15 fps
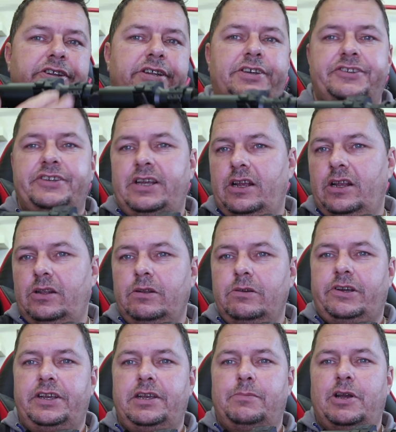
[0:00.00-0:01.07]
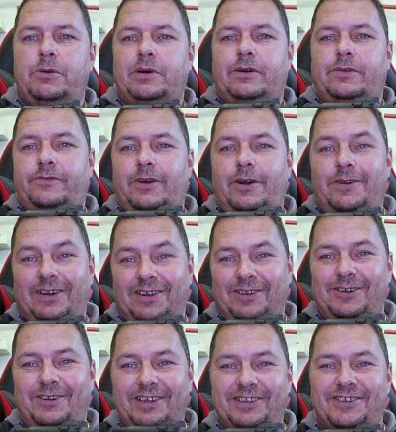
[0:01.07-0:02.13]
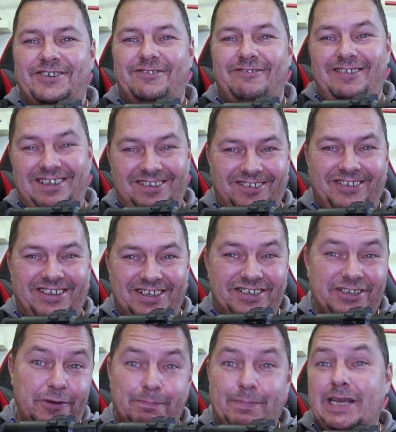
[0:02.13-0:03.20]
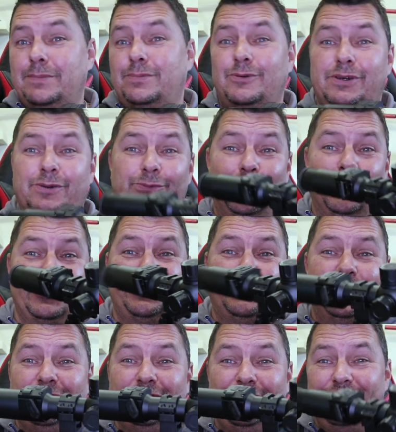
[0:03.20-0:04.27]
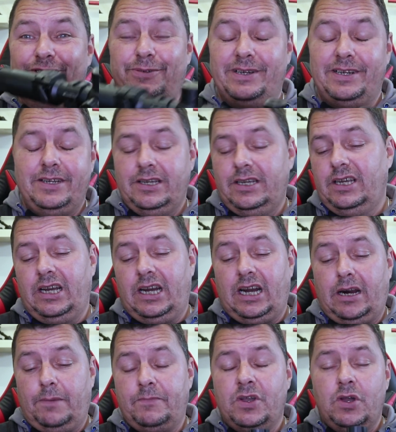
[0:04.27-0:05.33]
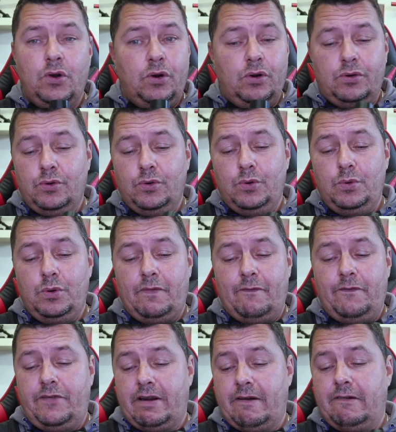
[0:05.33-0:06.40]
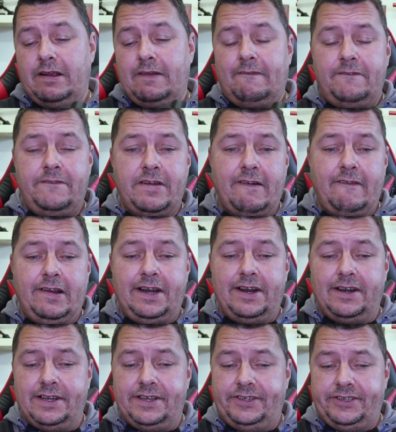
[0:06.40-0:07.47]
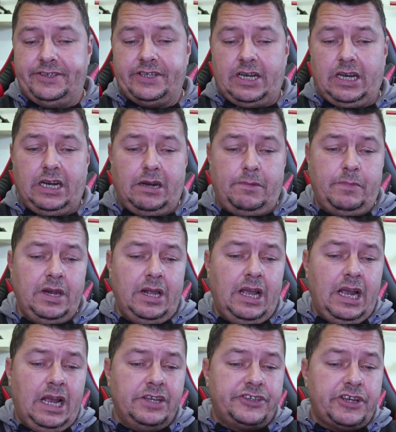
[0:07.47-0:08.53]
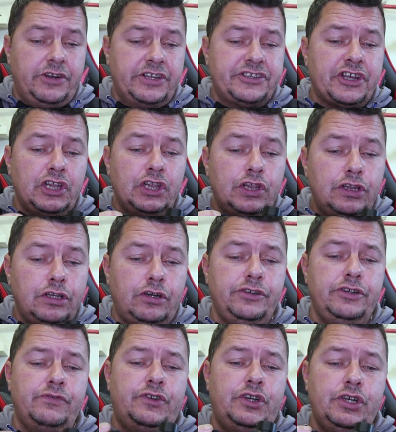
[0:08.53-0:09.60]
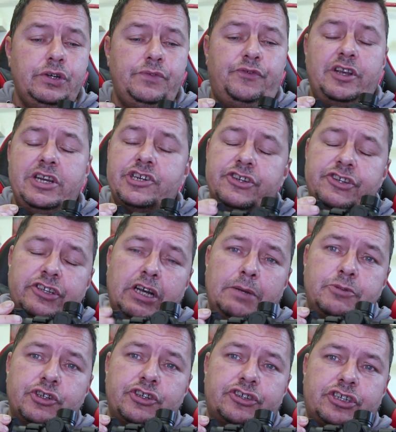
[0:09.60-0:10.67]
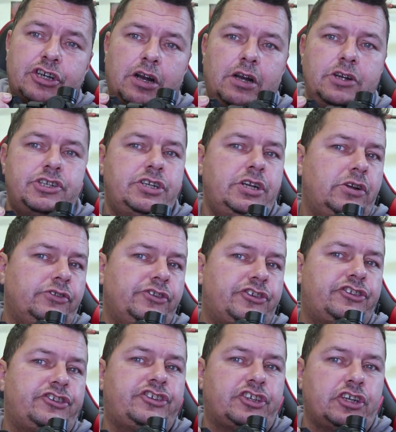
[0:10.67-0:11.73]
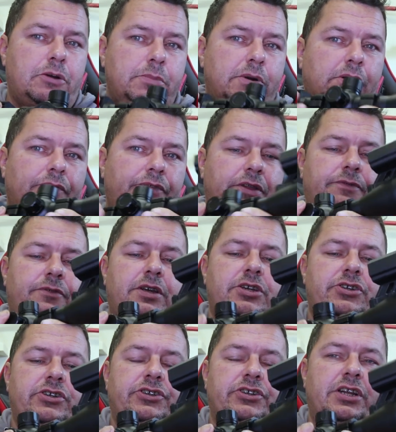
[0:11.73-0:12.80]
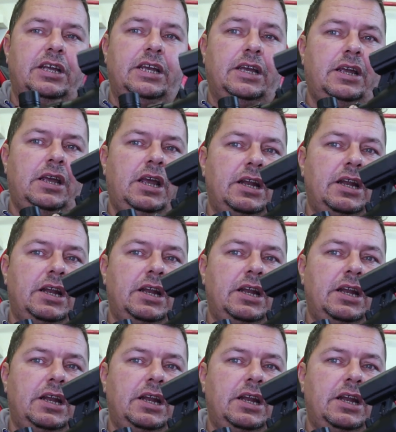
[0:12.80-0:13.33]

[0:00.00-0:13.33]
to this, look at your mobile phone, and look at the screen on this so people can watch what you're doing. All very, very nice. So there's a lot of good features, and I'm just touching on some of the features in here.